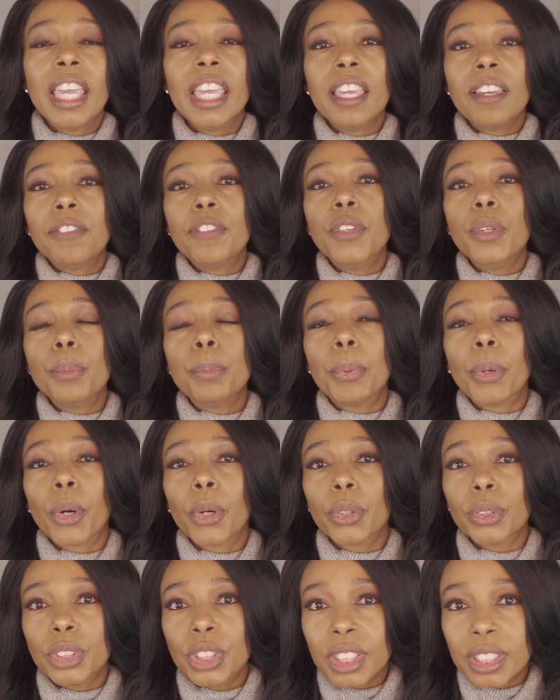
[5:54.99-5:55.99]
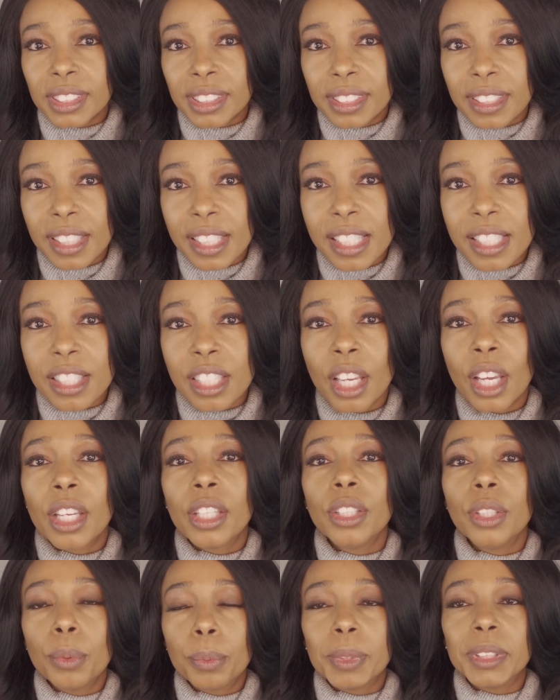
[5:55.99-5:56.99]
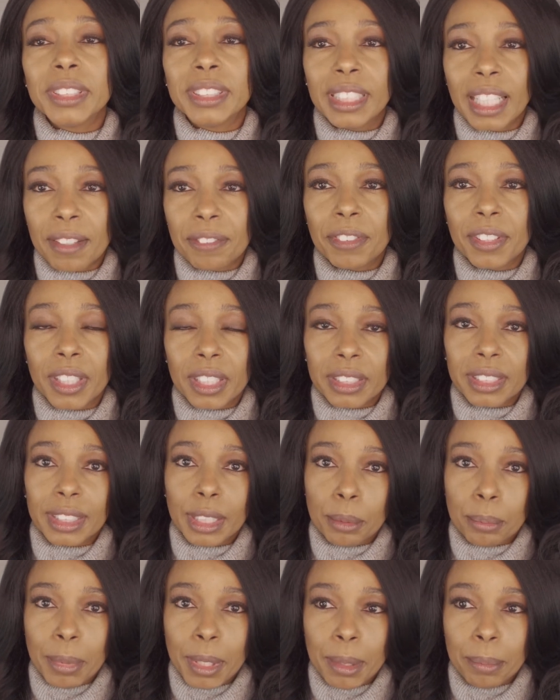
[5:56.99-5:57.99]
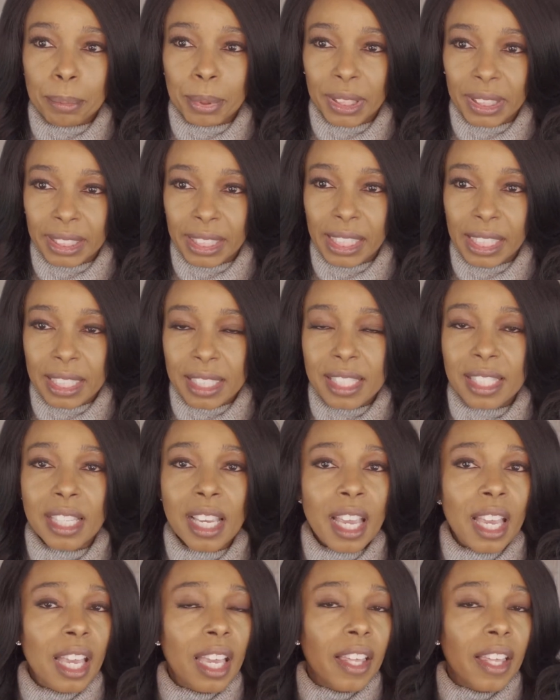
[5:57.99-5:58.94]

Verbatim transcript: if you purchase this, you would definitely be pleased.